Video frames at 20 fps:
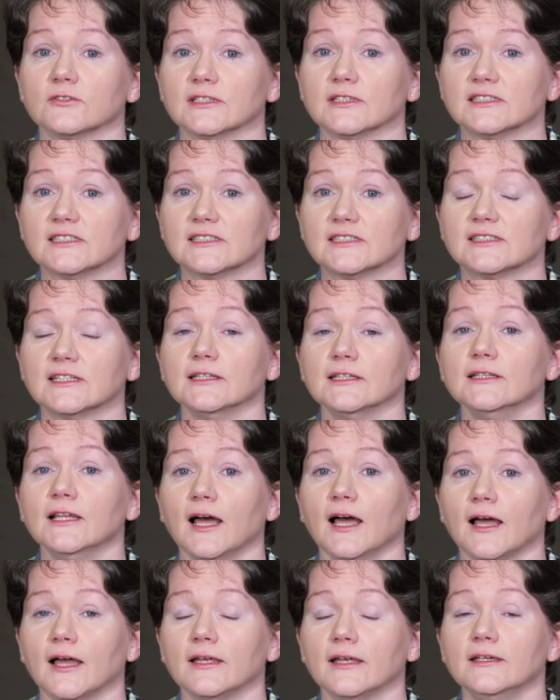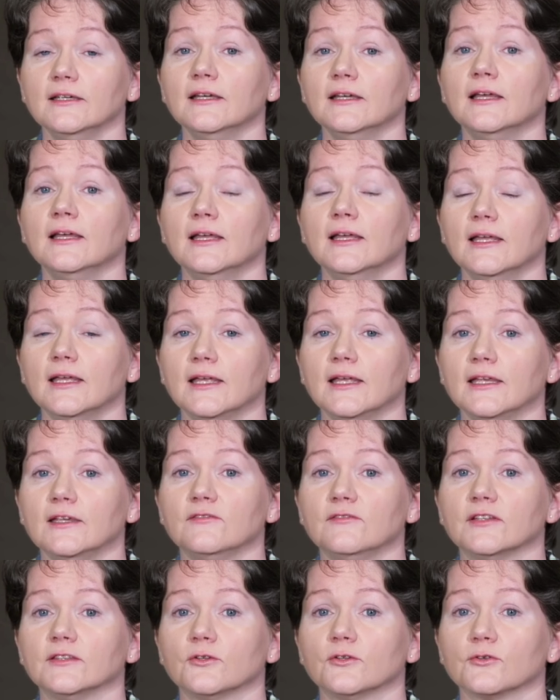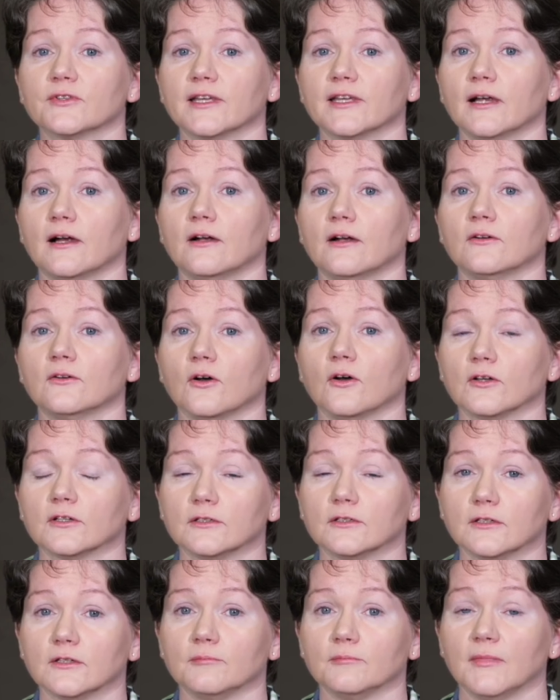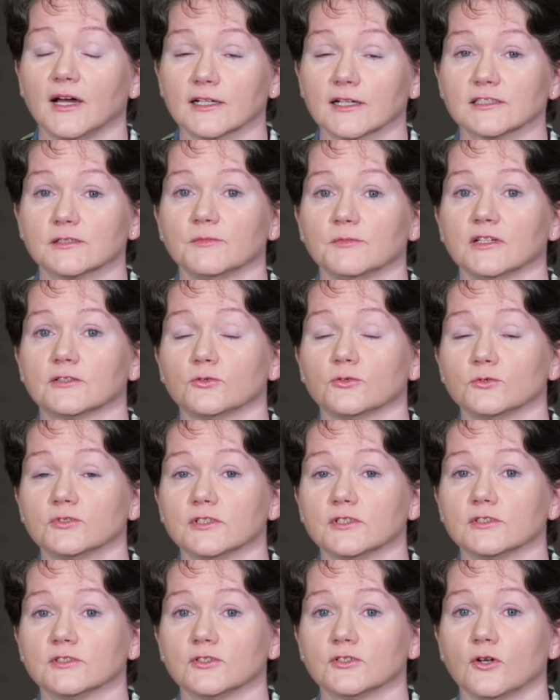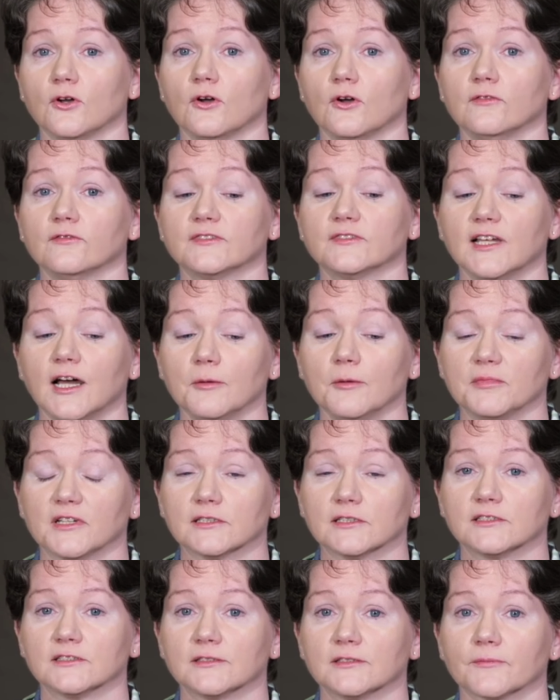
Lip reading: is still high, even though they are on maximal doses of tablets.